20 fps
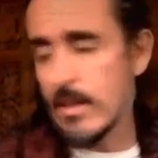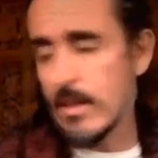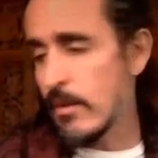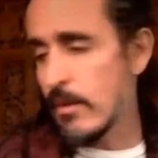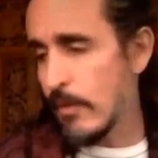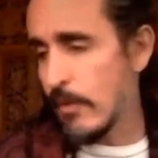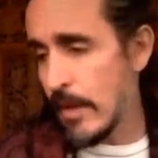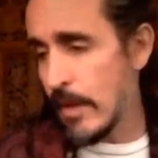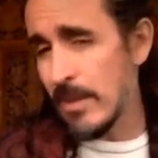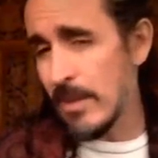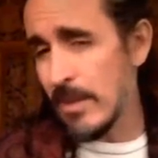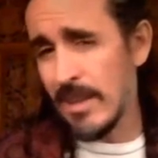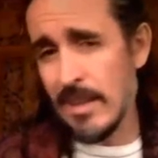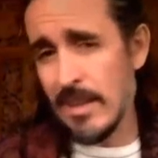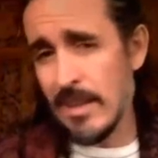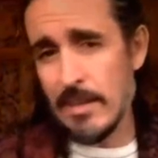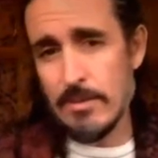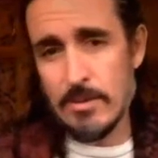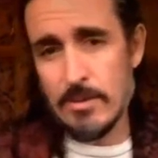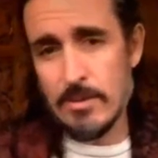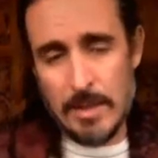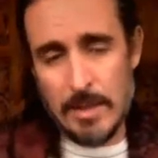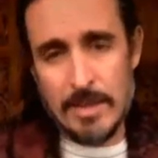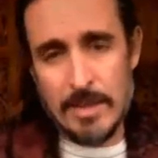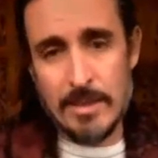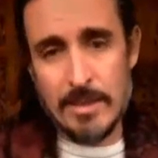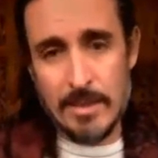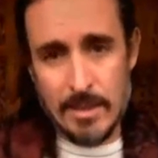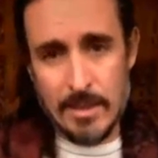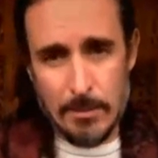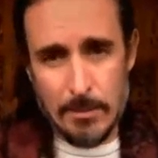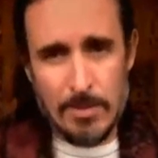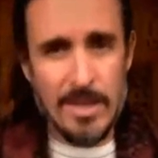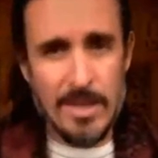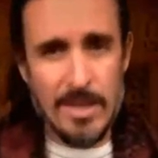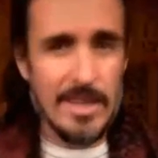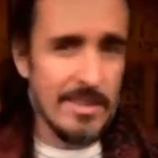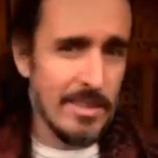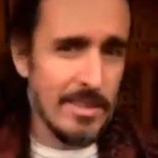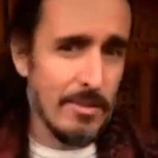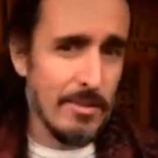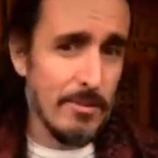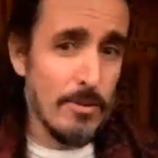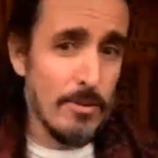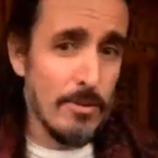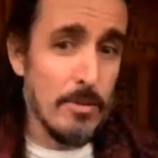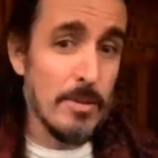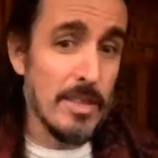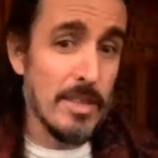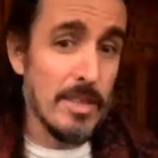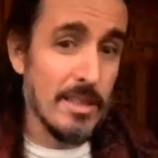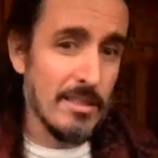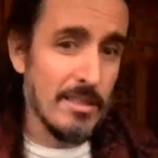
Family life is mainly a compliance and conformity.